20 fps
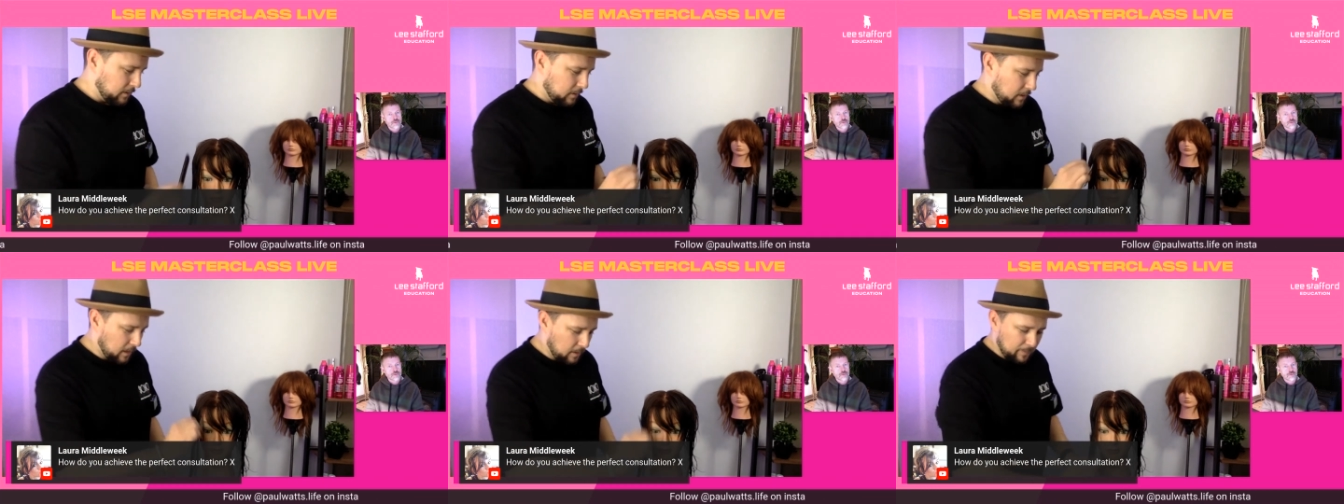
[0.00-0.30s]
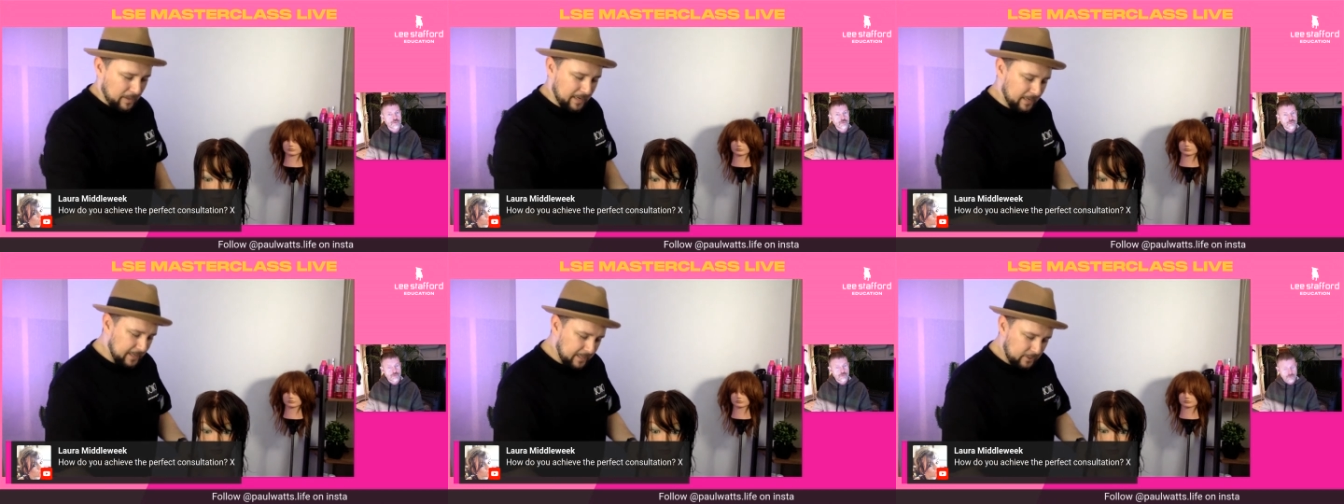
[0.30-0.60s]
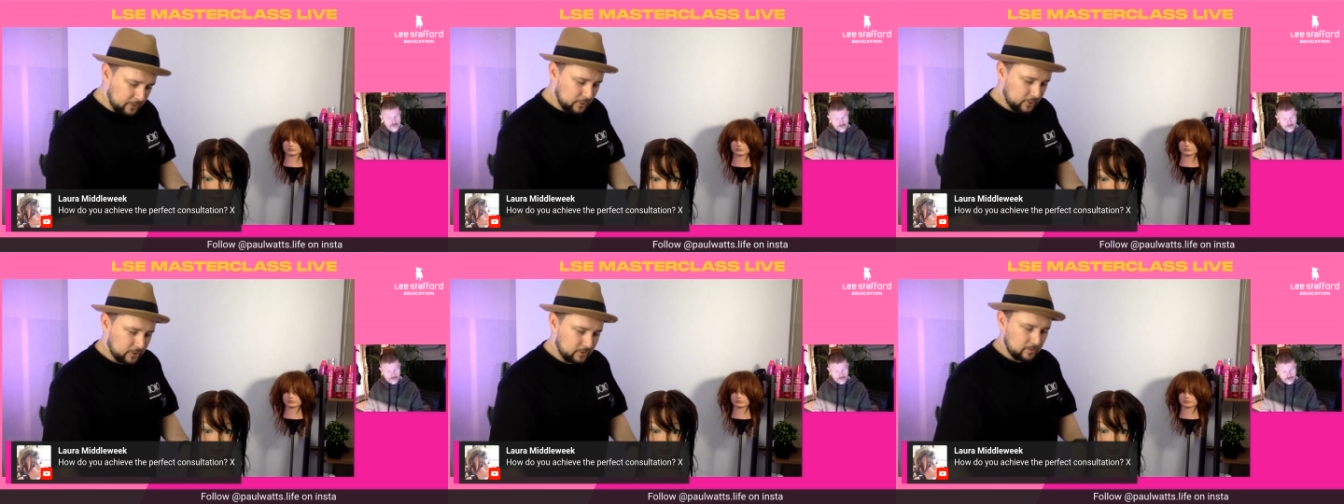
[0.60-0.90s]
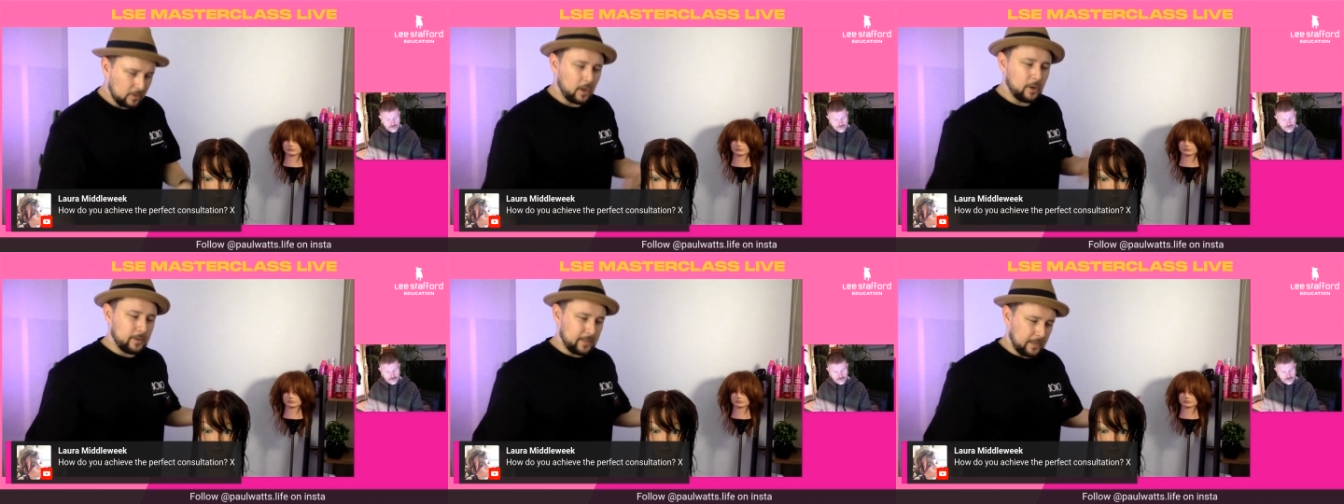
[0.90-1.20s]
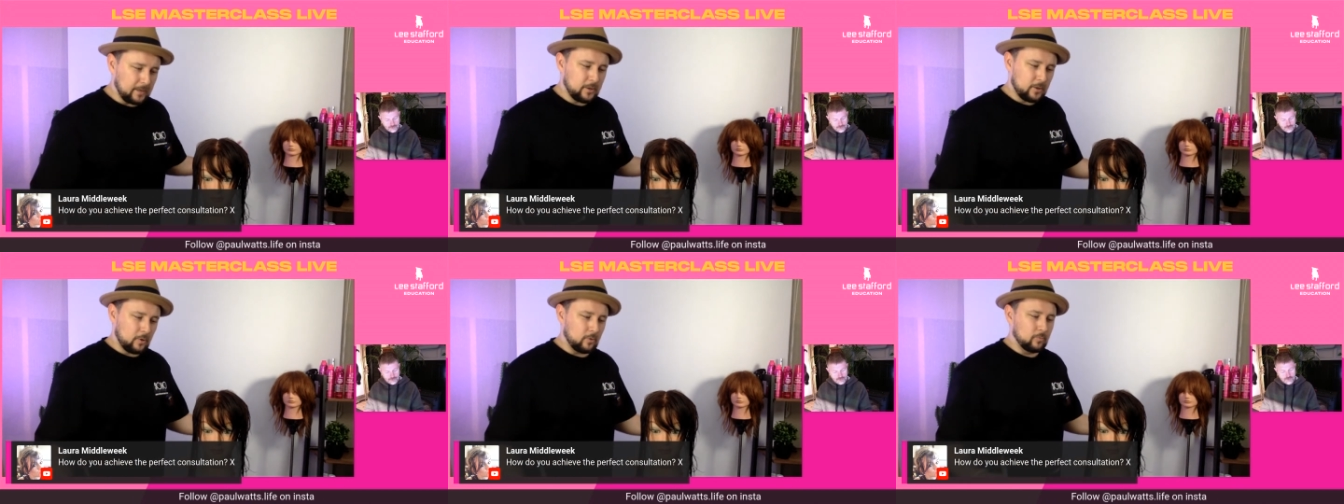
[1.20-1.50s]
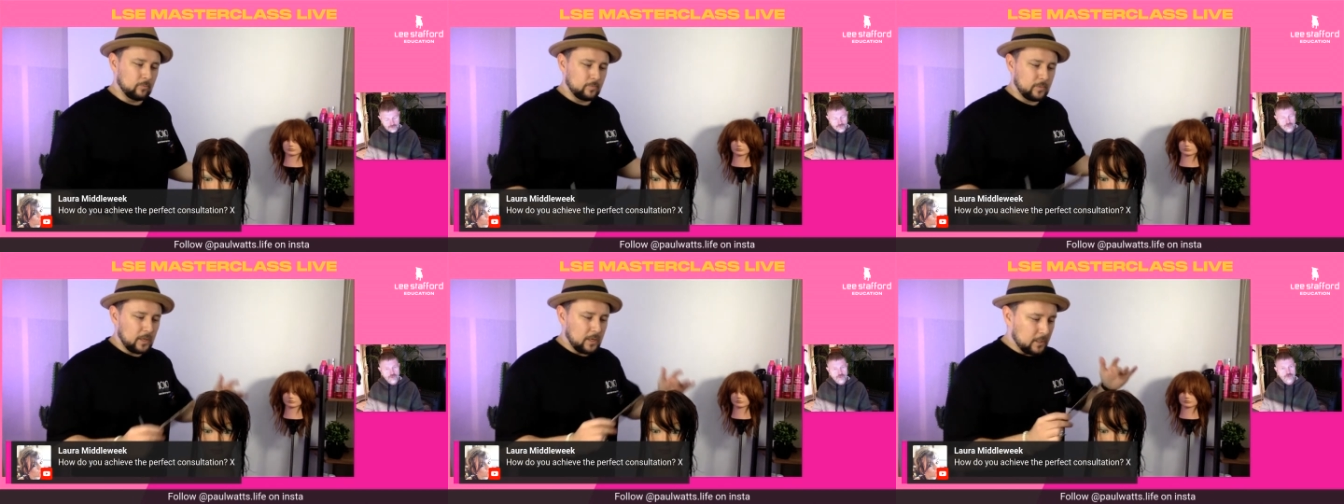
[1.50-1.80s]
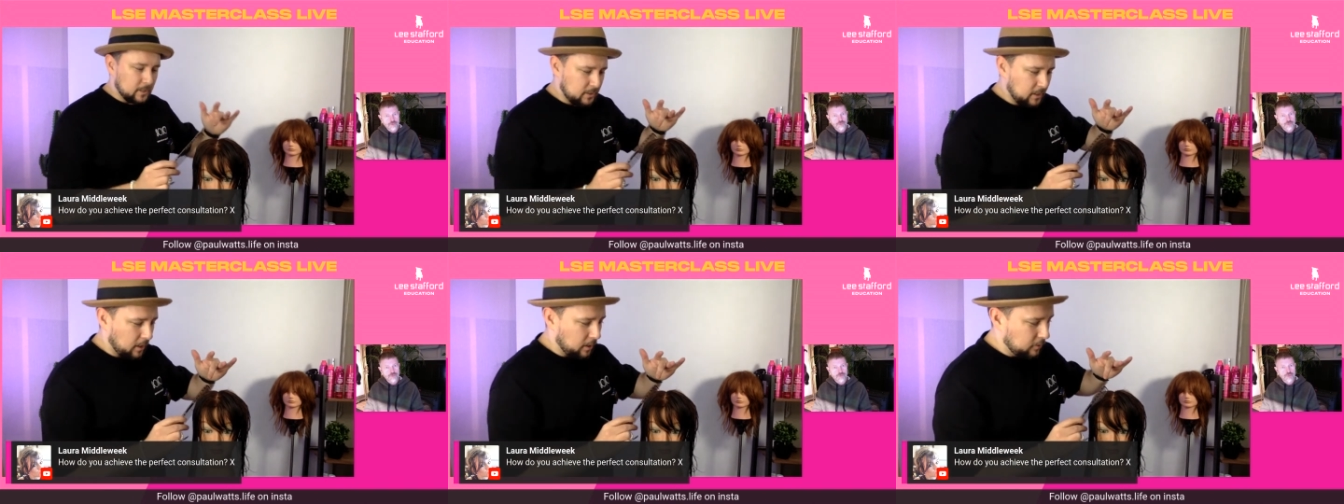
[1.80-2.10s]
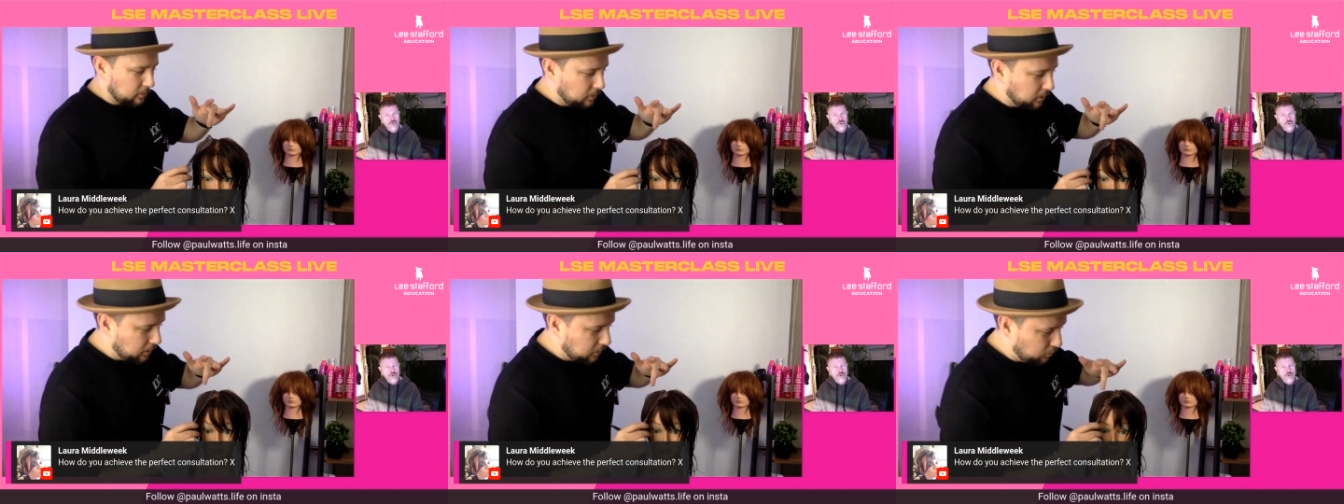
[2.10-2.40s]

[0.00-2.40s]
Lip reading: About an inch? Okay, cool. So